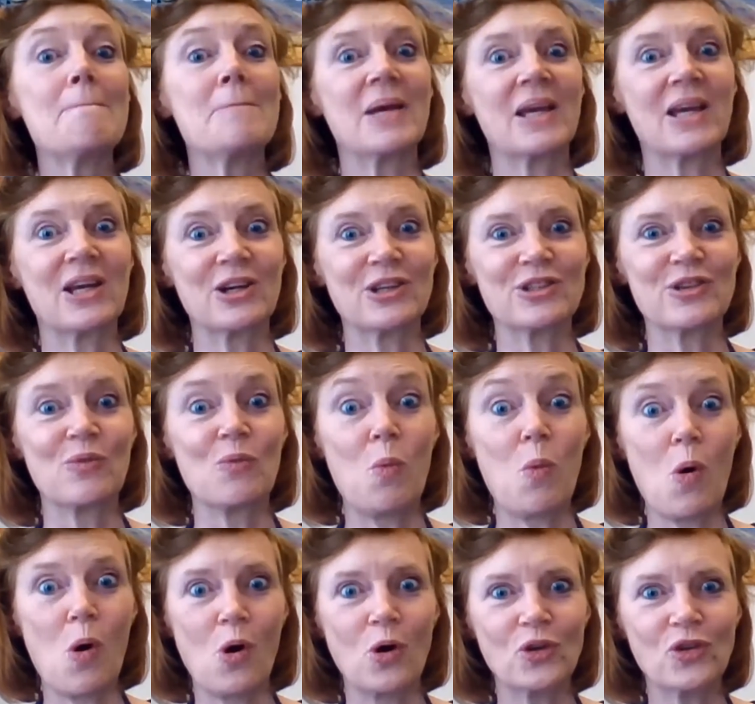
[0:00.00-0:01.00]
Because of
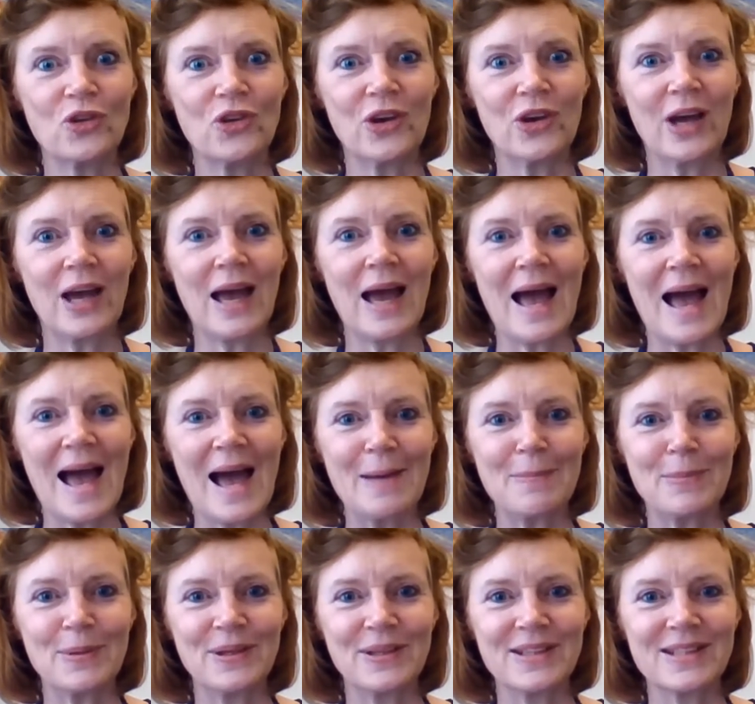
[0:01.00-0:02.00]
what
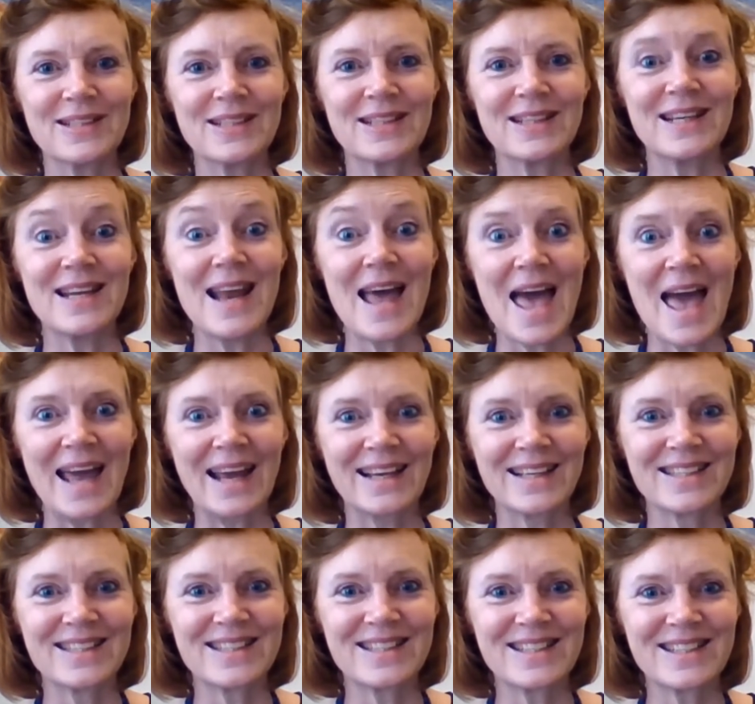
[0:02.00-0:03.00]
happened
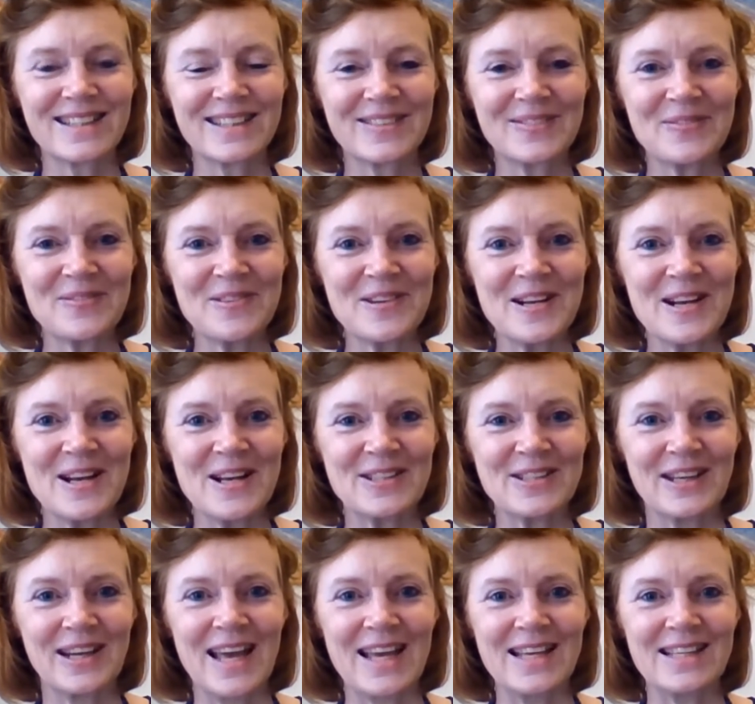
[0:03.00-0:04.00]
next.
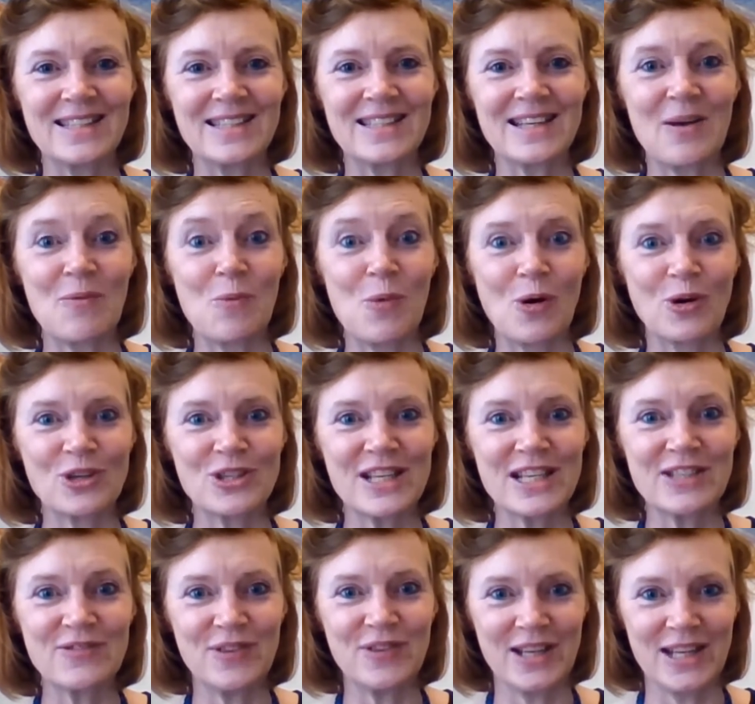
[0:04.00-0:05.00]
So let's watch
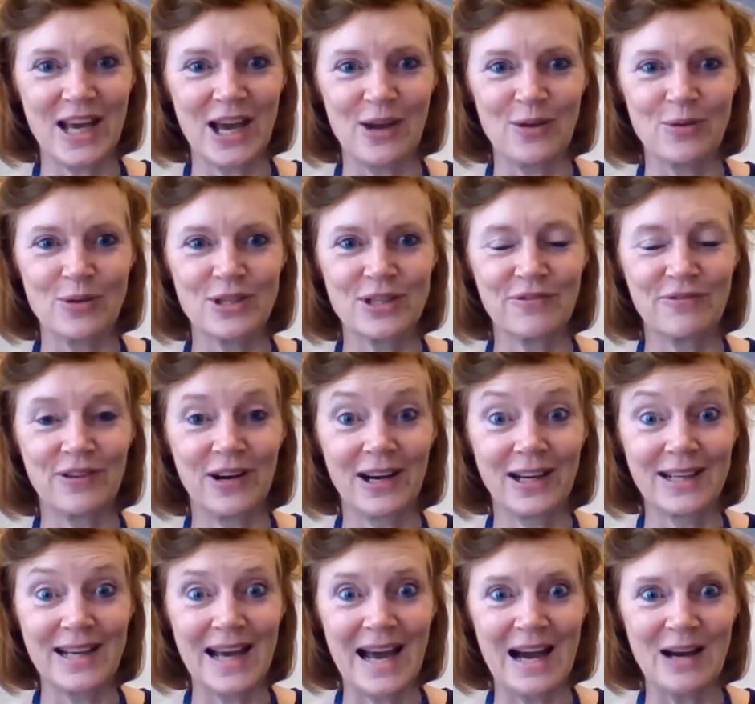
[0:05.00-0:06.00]
this video to
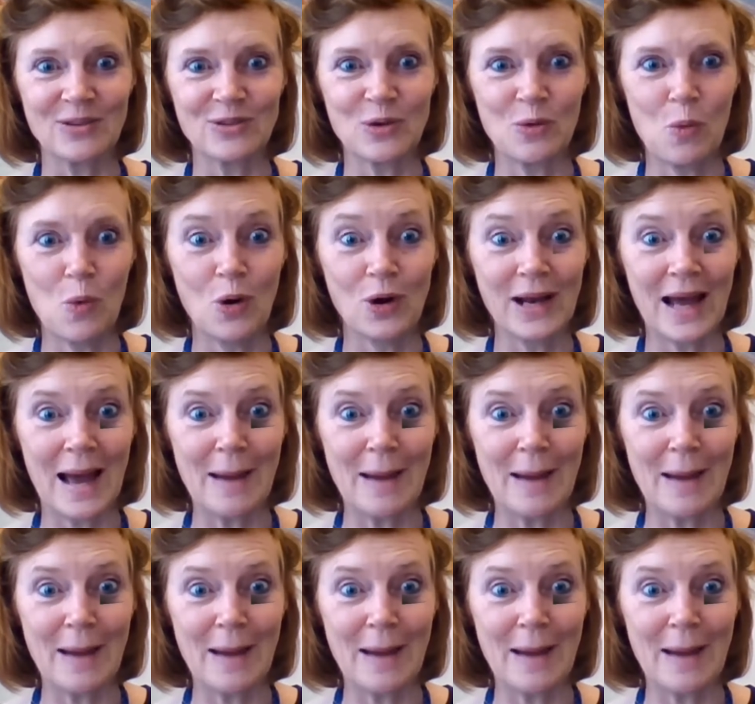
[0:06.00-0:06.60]
find out what